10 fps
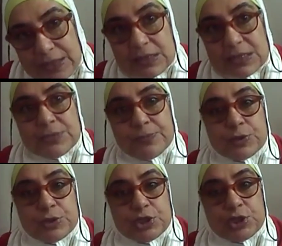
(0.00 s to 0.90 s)
in the rest
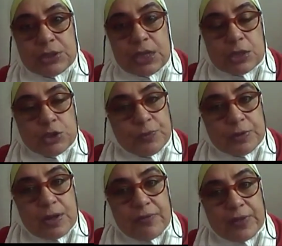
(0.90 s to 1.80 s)
position to
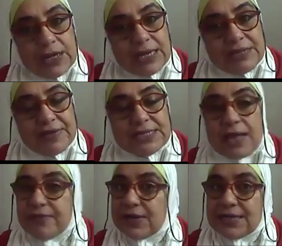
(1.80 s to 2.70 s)
pronounce the light fatha
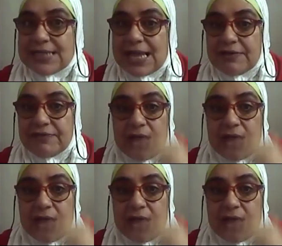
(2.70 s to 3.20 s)
and the light alif.